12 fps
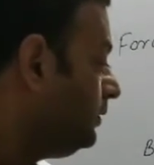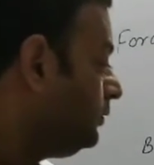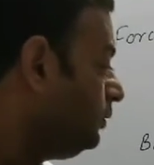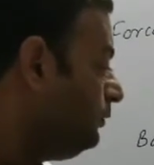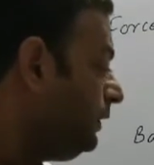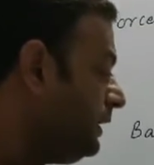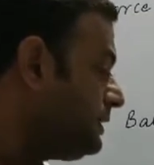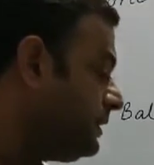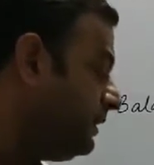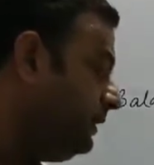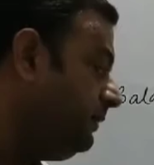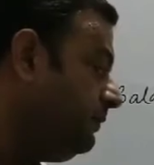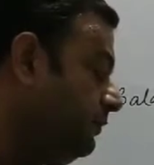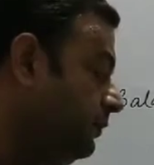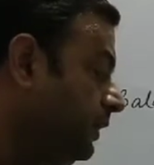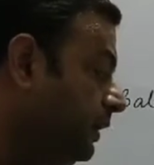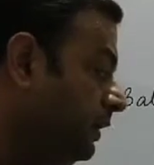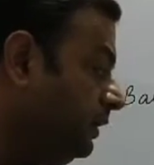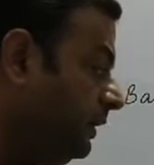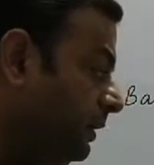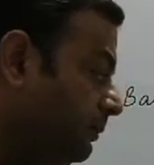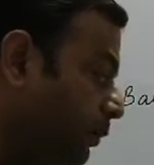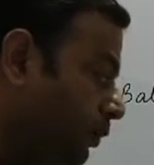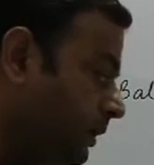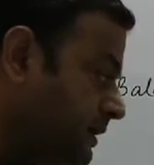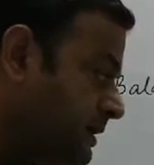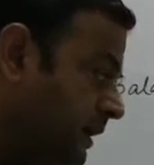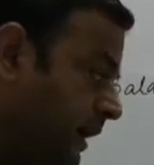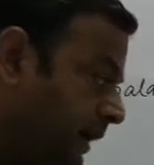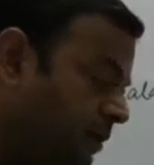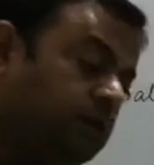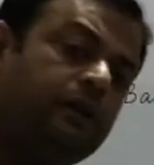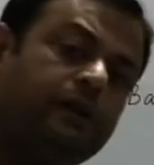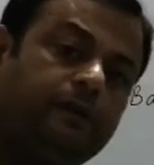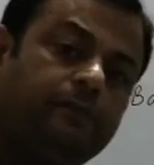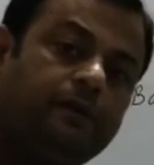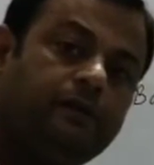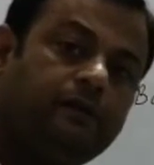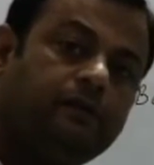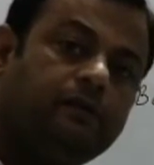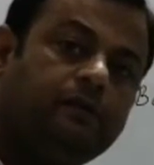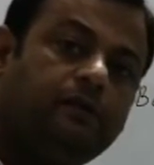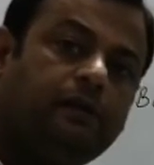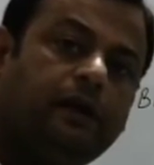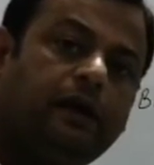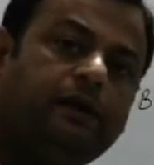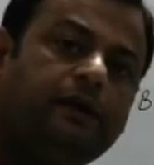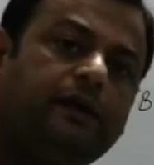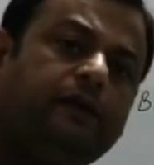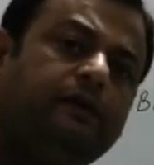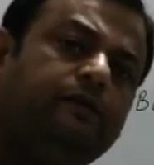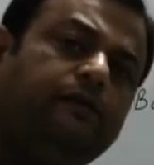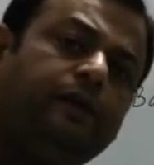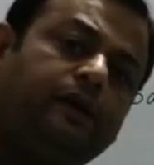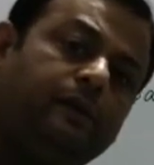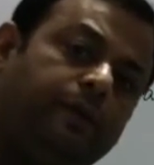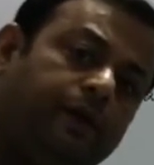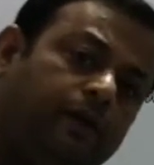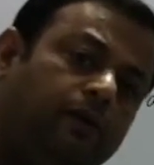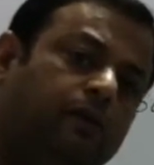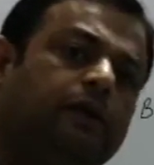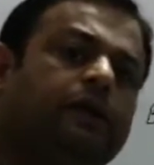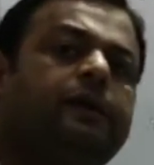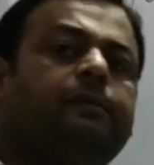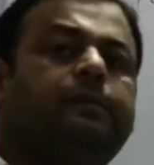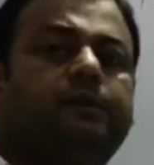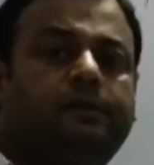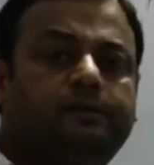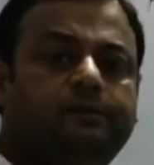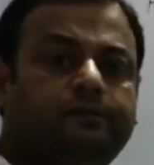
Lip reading: So we can say that book is lying on the table and it will remain on the table,